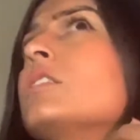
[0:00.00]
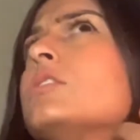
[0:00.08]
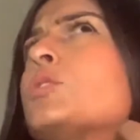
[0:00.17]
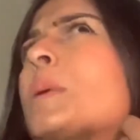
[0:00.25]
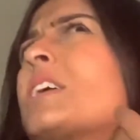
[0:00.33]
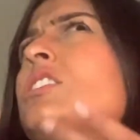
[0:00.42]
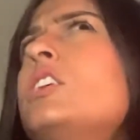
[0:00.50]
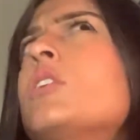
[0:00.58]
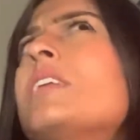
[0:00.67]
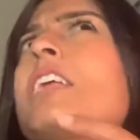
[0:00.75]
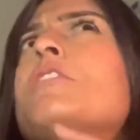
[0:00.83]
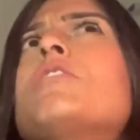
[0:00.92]
especially
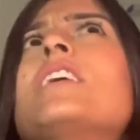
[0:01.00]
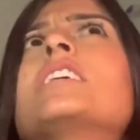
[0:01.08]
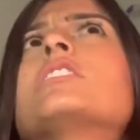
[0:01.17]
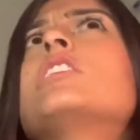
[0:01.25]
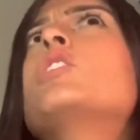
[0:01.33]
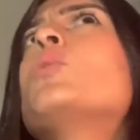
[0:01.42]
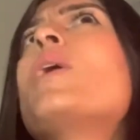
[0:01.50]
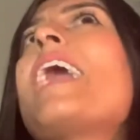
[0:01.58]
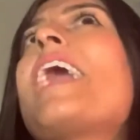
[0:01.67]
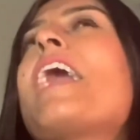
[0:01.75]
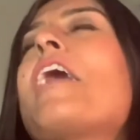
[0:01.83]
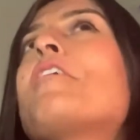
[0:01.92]
on Netflix, you
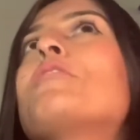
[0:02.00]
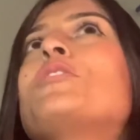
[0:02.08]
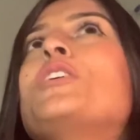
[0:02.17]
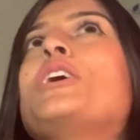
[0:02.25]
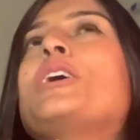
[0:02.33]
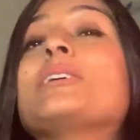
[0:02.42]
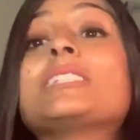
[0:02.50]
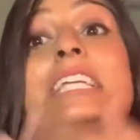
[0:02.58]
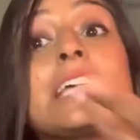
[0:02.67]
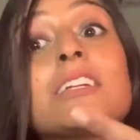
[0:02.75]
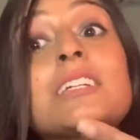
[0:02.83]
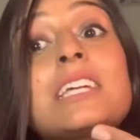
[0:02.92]
have
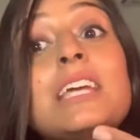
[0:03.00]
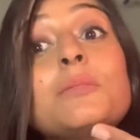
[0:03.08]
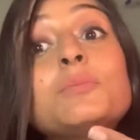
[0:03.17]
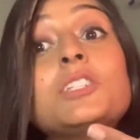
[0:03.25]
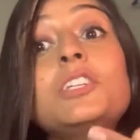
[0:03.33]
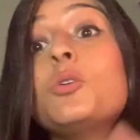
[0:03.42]
Sacred Games.